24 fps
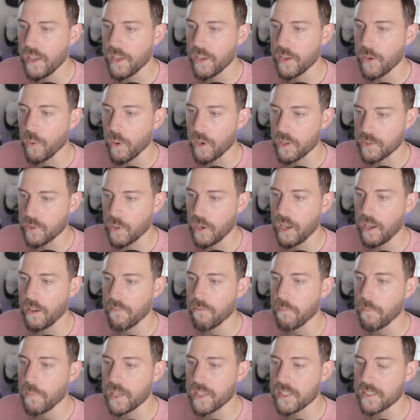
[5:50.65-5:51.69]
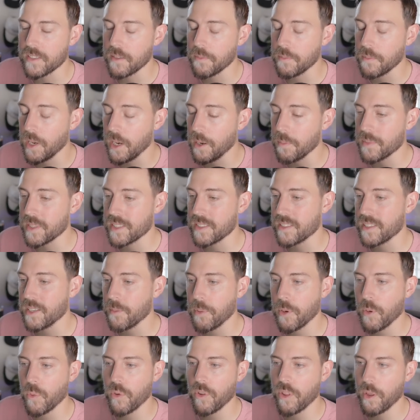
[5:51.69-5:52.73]
You also have uh,
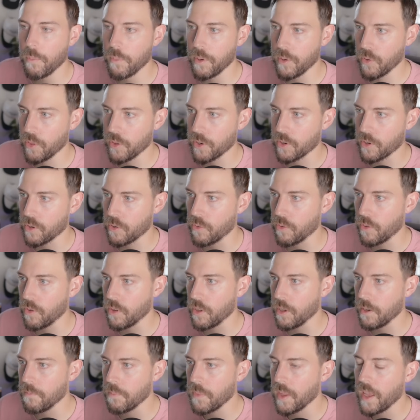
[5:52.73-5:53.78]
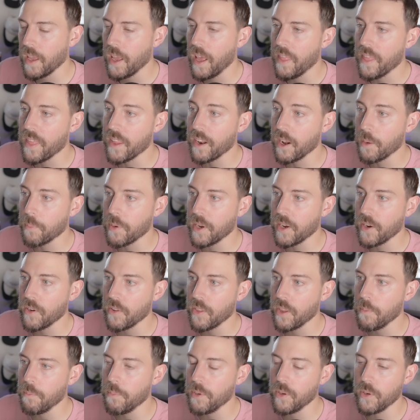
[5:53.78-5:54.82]
Mississippi where they built the Corolla. Then up here
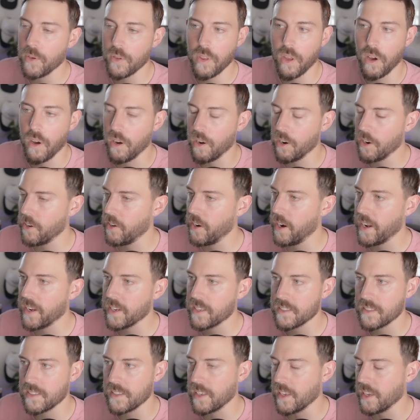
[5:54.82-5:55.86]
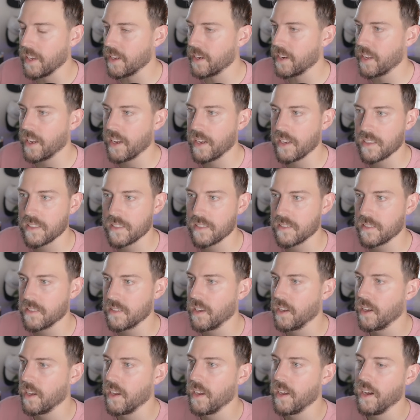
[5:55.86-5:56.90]
they build the RX, the NX,
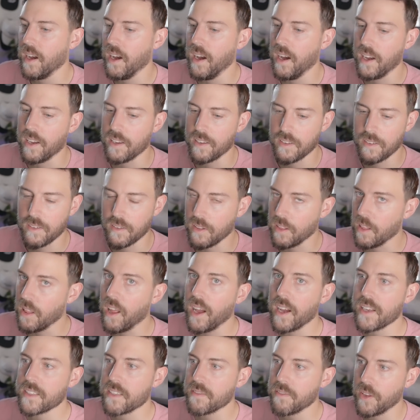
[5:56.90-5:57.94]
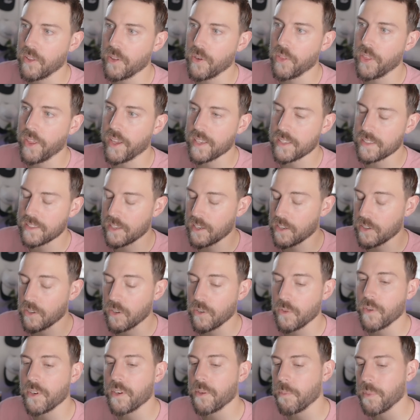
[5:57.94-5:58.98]
uh, lots of other things that are
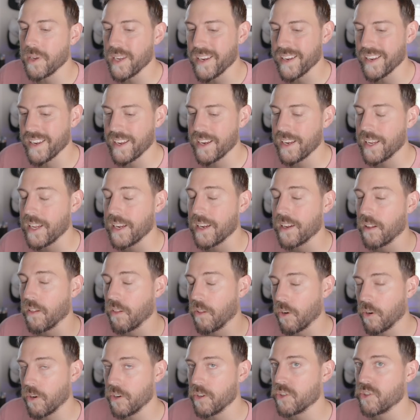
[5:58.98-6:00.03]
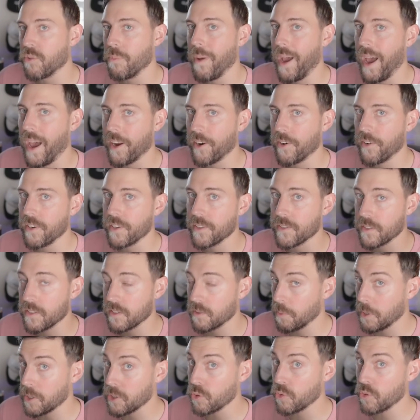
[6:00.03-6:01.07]
going to be needing large batteries,
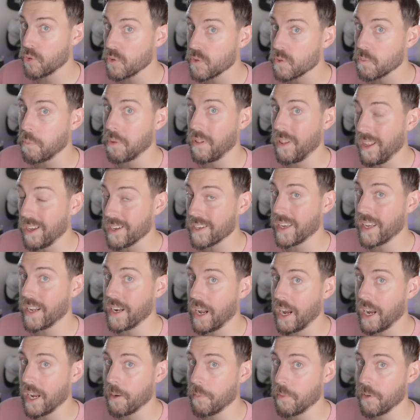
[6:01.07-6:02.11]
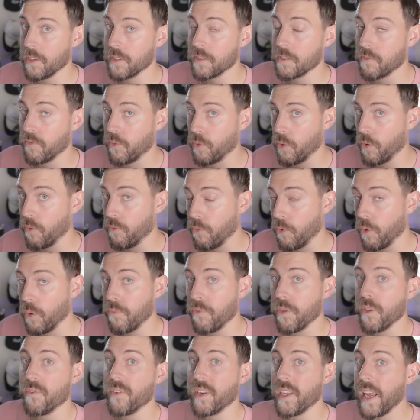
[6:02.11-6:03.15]
especially those plug-in hybrids for the
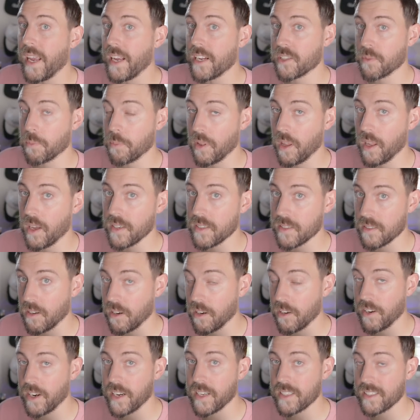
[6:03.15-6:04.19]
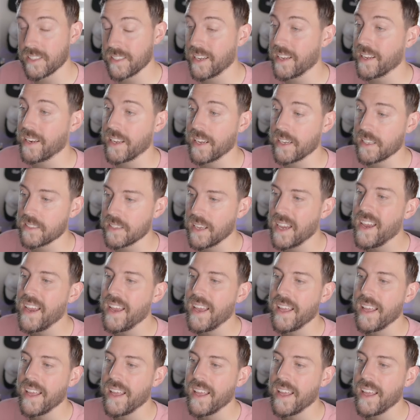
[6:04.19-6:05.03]
450h plus RX and NX.